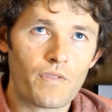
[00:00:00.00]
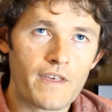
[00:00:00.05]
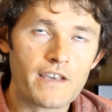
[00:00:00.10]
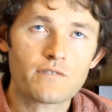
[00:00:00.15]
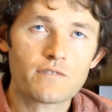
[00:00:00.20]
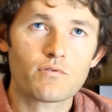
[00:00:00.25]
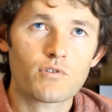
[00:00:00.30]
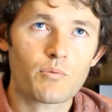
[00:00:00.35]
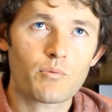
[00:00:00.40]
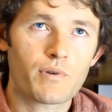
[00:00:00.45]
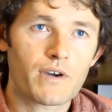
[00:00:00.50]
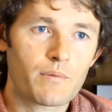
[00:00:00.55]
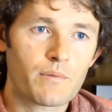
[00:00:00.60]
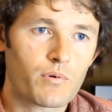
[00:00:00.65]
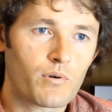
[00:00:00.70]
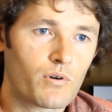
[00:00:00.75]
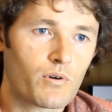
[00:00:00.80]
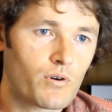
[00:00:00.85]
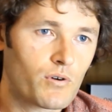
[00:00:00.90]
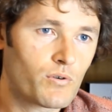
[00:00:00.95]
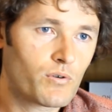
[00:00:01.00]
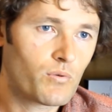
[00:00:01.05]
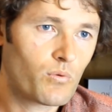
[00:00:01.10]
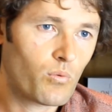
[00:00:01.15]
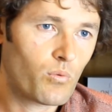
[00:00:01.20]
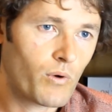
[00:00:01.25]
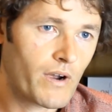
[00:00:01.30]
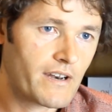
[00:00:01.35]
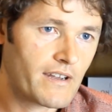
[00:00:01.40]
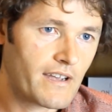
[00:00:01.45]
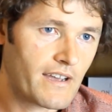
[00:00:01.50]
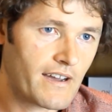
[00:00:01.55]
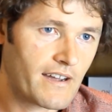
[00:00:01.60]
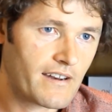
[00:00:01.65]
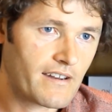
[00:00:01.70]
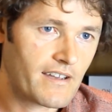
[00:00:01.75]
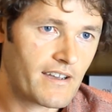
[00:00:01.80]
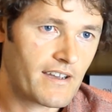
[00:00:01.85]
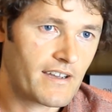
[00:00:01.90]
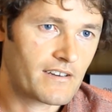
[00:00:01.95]
these were people who went
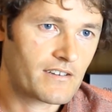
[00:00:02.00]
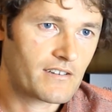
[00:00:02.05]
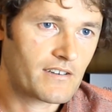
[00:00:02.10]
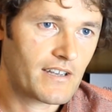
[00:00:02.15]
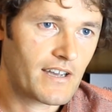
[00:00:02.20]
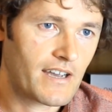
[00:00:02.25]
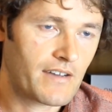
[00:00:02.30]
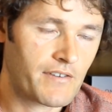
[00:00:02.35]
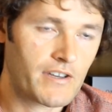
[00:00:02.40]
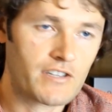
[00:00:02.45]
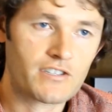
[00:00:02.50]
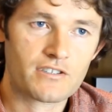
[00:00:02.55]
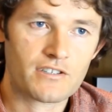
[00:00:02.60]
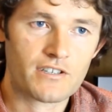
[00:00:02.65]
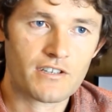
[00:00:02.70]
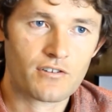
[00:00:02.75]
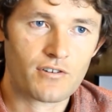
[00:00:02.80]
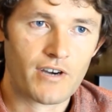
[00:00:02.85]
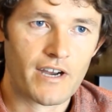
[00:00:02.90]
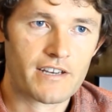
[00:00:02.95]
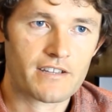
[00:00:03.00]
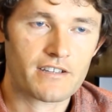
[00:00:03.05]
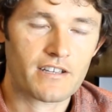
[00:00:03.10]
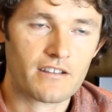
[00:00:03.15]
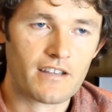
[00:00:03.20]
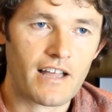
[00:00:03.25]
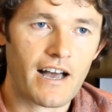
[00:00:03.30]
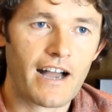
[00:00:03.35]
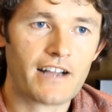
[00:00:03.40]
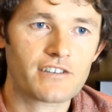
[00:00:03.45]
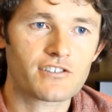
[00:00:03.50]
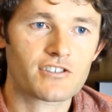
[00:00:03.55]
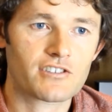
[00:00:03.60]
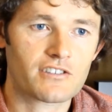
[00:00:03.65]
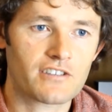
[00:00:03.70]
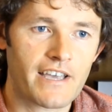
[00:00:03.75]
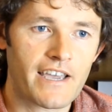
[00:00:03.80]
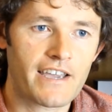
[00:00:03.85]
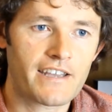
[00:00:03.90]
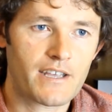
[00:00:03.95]
out and eventually created the
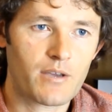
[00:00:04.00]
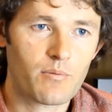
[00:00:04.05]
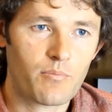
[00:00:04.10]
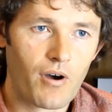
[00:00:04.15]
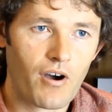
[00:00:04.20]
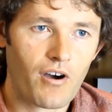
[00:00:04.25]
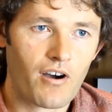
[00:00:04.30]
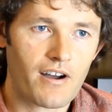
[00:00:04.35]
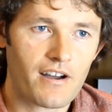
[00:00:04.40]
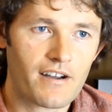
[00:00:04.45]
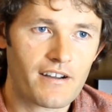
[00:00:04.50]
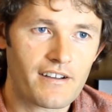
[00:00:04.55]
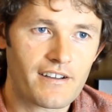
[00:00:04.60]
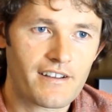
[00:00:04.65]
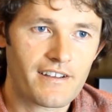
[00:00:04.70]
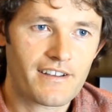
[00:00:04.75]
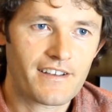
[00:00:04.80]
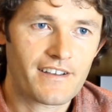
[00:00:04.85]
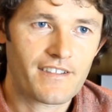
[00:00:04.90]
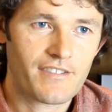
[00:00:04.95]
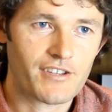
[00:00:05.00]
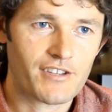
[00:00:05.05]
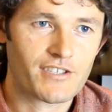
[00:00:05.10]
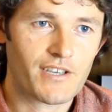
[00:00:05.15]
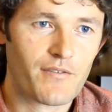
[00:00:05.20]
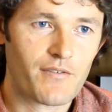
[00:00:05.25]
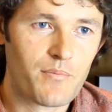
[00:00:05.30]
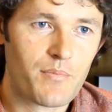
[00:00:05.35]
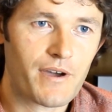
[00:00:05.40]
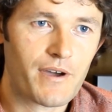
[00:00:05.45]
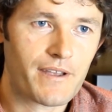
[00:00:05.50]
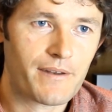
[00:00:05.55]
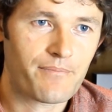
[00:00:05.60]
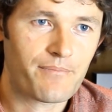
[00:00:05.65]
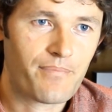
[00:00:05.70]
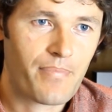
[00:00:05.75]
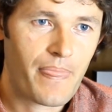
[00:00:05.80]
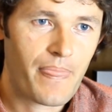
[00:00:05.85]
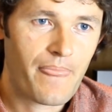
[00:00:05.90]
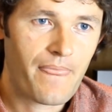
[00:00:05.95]
largest land empire that's ever been.
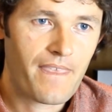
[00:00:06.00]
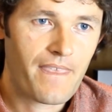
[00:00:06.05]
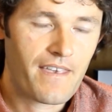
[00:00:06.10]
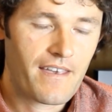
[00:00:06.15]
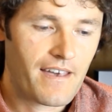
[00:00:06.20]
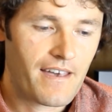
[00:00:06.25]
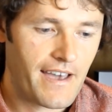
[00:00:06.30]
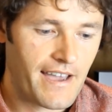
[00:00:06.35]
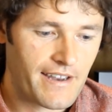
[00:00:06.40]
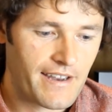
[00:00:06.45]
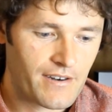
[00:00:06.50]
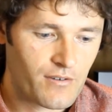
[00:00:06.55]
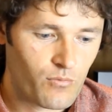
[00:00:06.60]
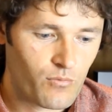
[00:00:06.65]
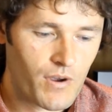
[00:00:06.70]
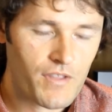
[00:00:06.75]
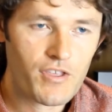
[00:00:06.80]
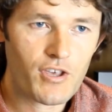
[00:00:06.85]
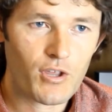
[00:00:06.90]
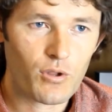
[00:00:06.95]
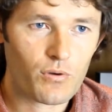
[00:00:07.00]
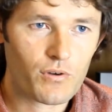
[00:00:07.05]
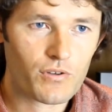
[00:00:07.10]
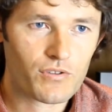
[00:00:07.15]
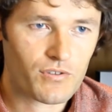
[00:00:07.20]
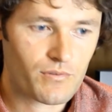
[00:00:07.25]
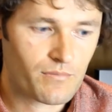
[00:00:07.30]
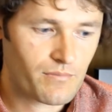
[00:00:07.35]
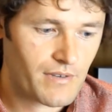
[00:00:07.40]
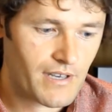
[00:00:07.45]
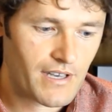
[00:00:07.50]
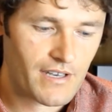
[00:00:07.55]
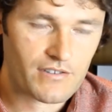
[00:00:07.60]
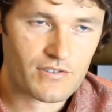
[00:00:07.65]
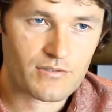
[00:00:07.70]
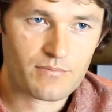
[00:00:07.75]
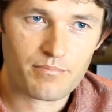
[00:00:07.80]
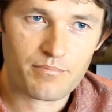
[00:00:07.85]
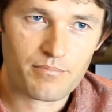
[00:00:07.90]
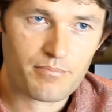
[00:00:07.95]
And whether you look at them
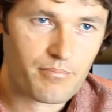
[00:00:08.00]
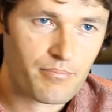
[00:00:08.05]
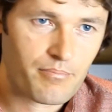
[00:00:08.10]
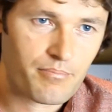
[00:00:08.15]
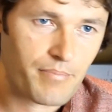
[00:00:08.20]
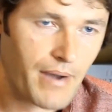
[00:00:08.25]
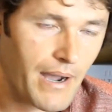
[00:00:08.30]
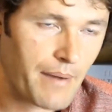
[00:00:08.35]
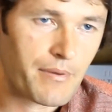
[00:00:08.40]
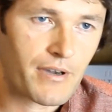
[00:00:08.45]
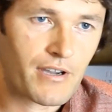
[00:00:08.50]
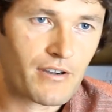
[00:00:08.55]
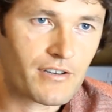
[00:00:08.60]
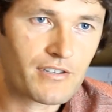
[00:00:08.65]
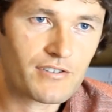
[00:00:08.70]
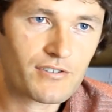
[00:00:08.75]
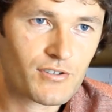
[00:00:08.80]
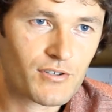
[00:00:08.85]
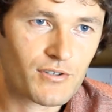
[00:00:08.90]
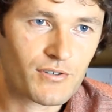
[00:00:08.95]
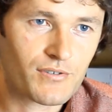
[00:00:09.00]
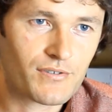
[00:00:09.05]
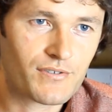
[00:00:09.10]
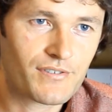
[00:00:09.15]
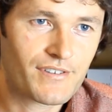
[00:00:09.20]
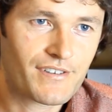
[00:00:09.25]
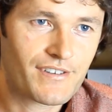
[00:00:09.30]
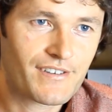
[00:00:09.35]
as barbarians who,